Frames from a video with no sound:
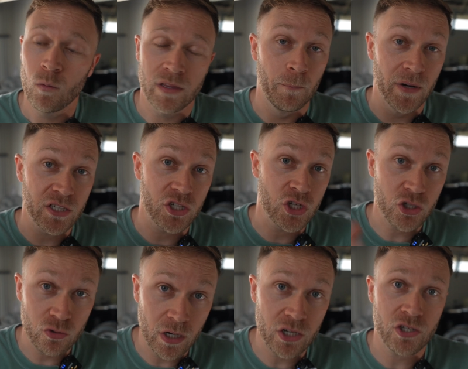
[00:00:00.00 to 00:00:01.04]
with a bunch of
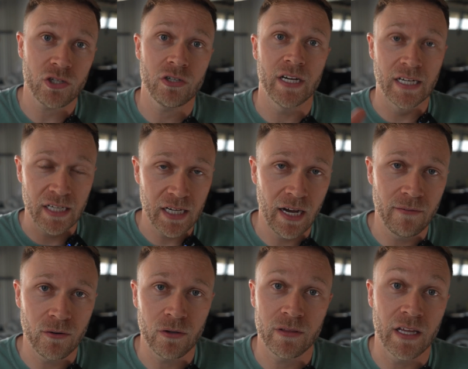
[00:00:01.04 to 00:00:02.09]
structure and
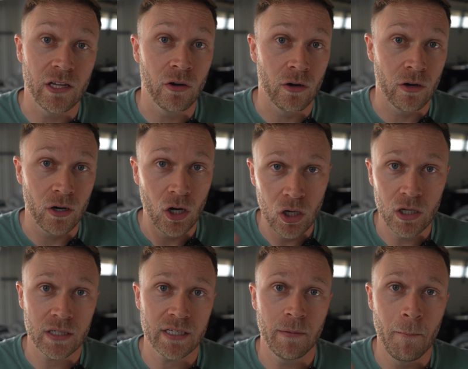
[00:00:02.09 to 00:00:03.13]
cover that your
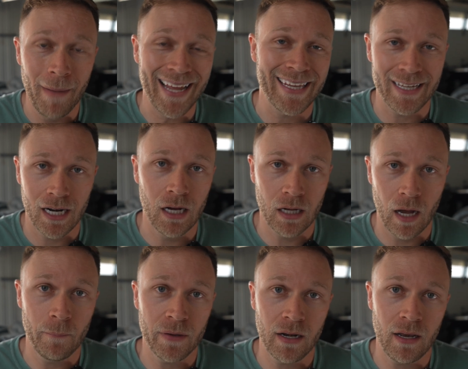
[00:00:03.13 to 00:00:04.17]
hook might get hung
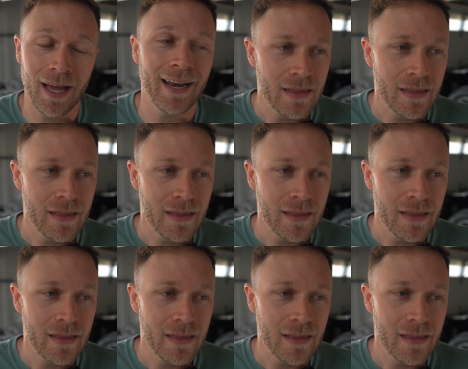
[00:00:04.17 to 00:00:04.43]
up in a lot,